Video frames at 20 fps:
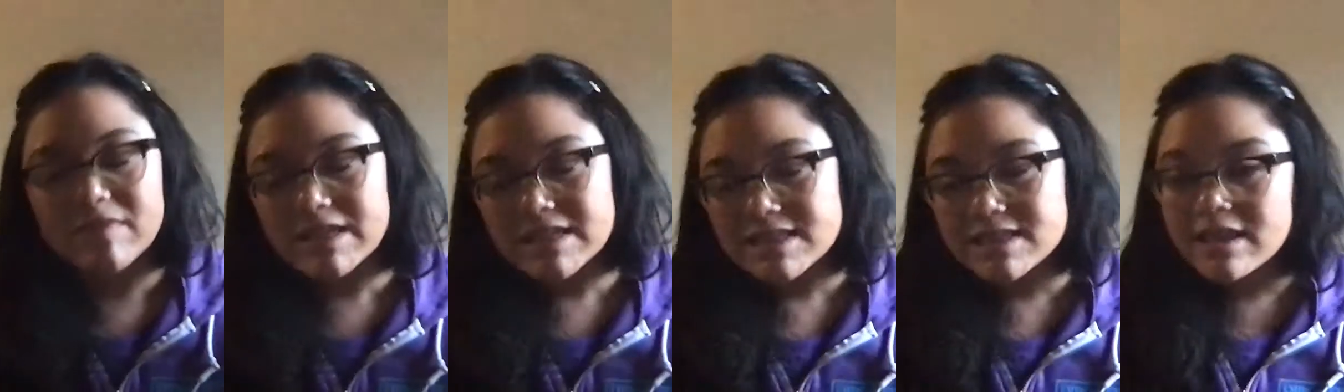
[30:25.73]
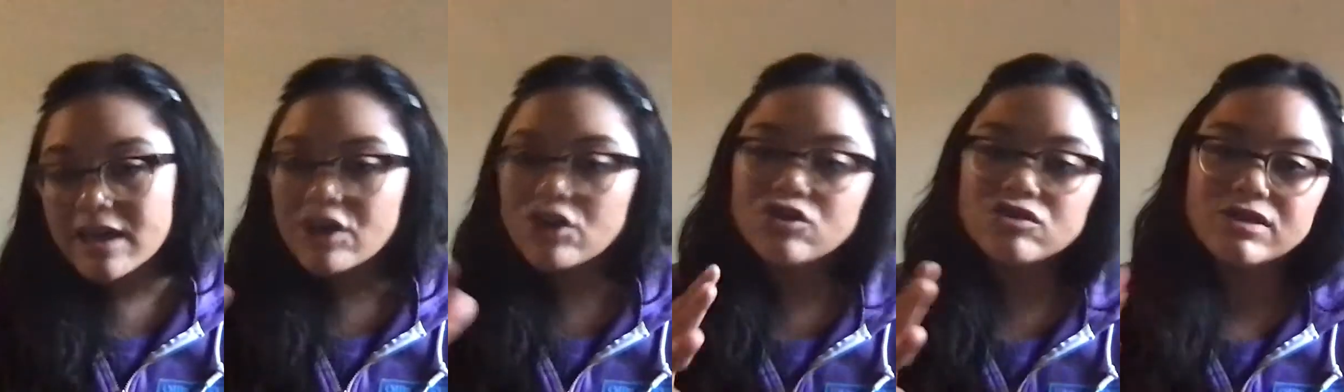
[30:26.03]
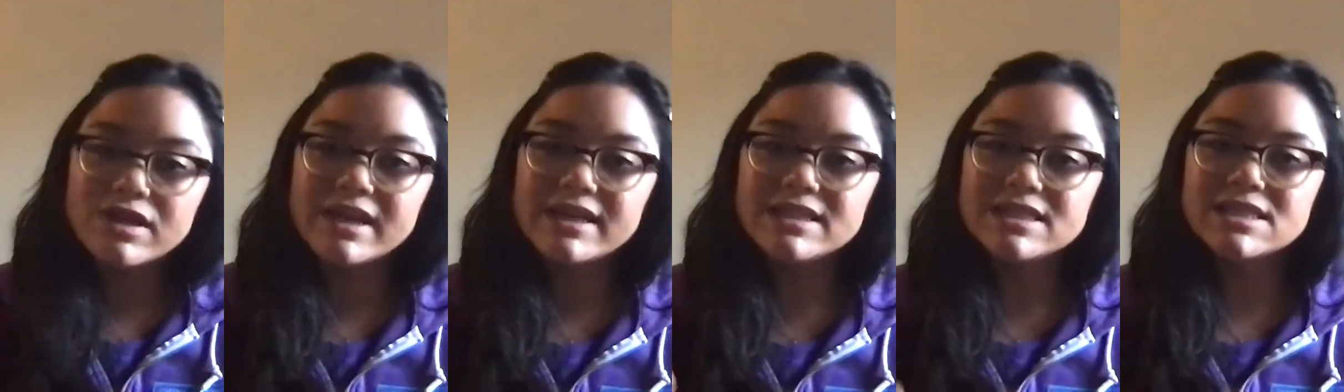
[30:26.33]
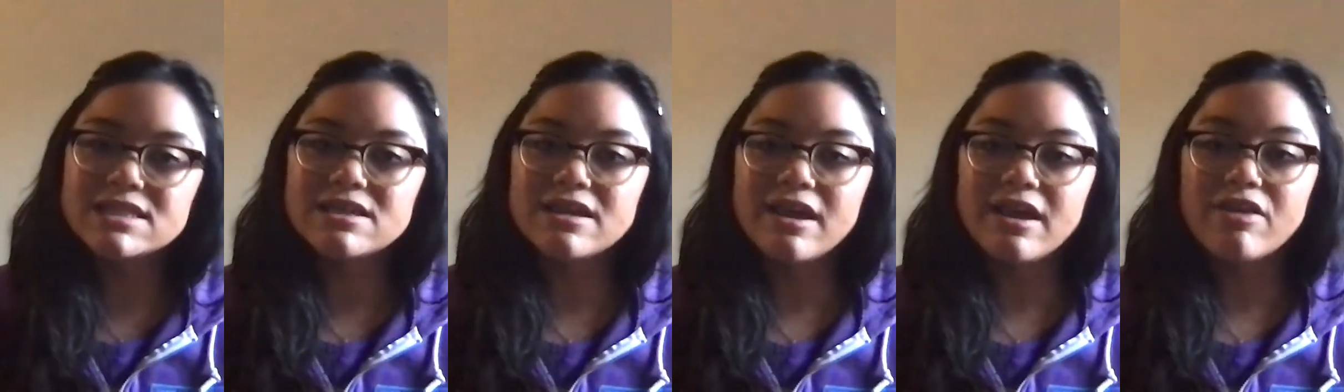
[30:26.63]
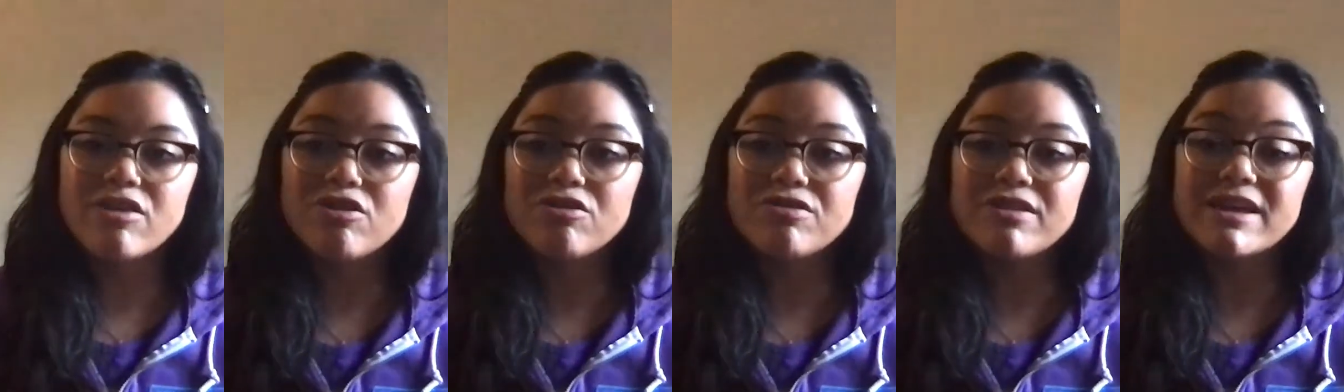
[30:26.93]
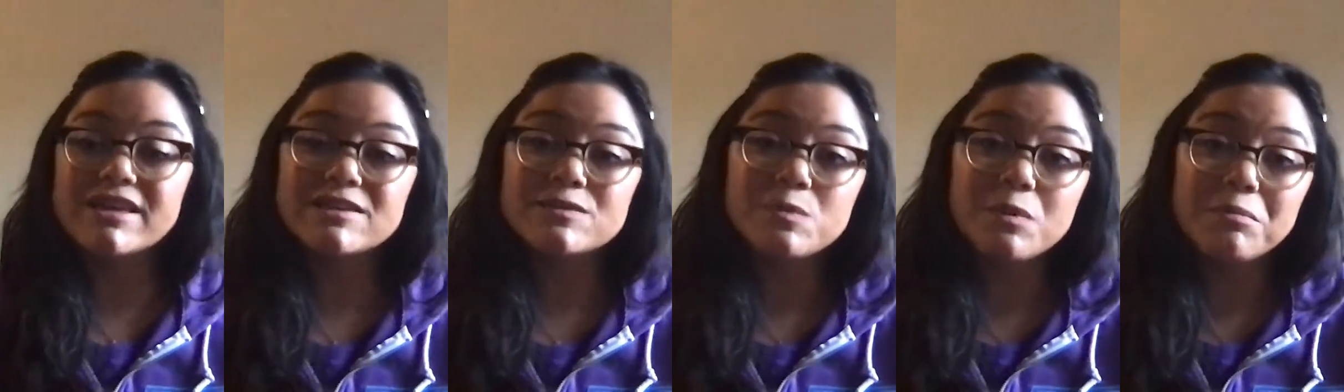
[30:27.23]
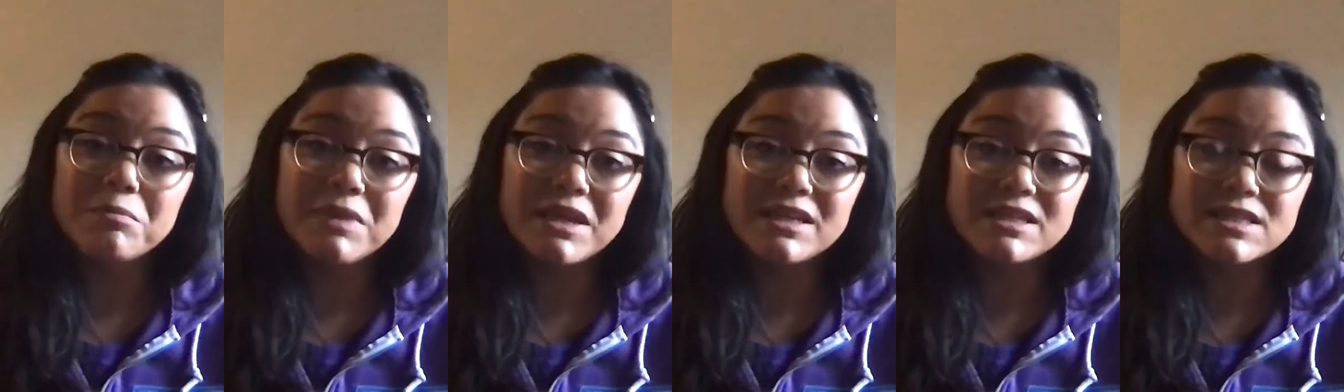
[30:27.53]
saying your lines together. That's what
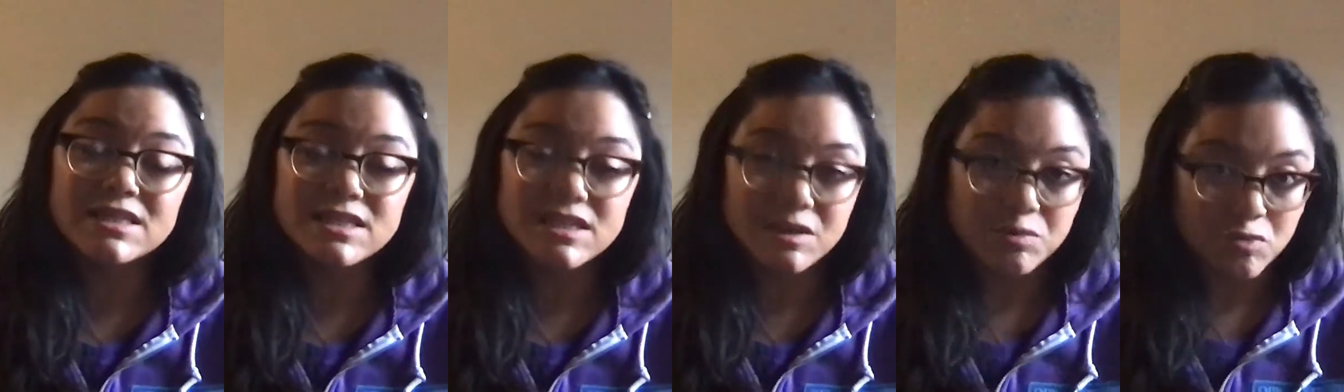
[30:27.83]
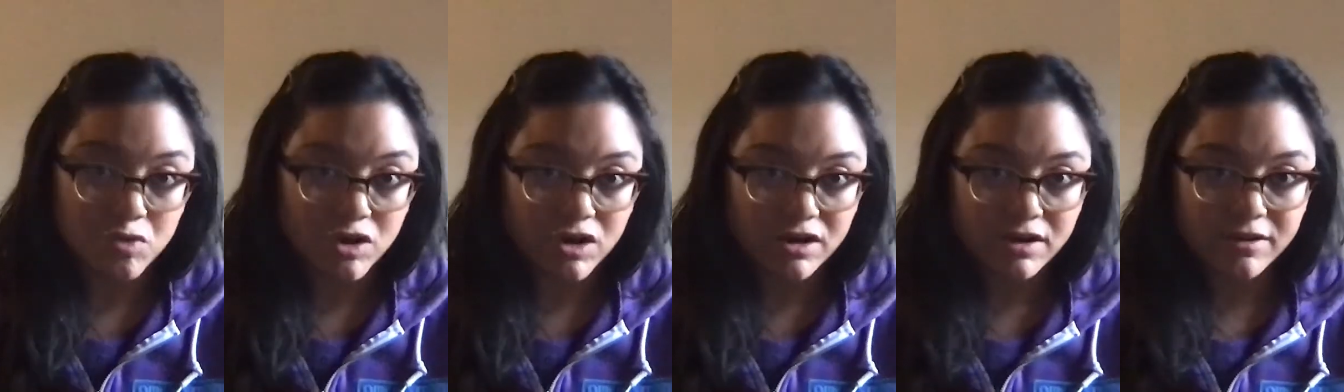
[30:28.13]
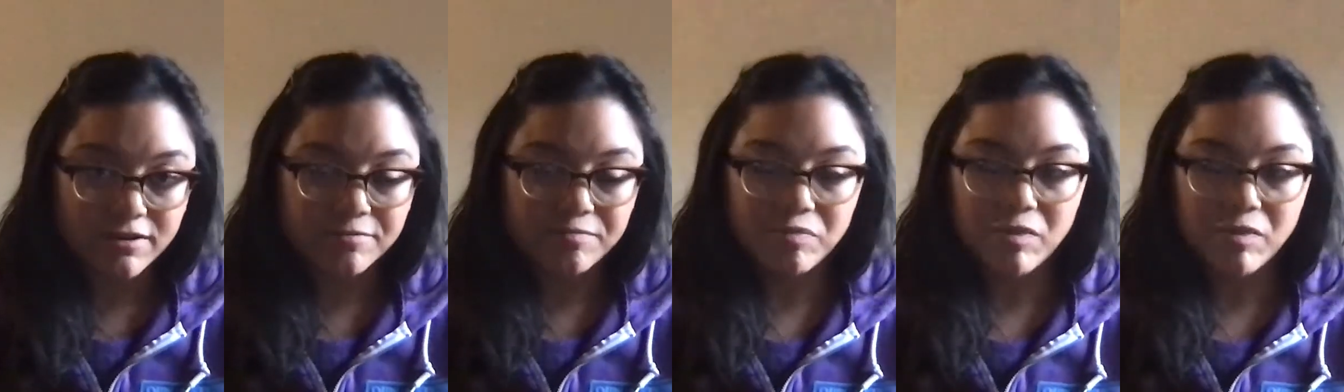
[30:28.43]
makes teamwork.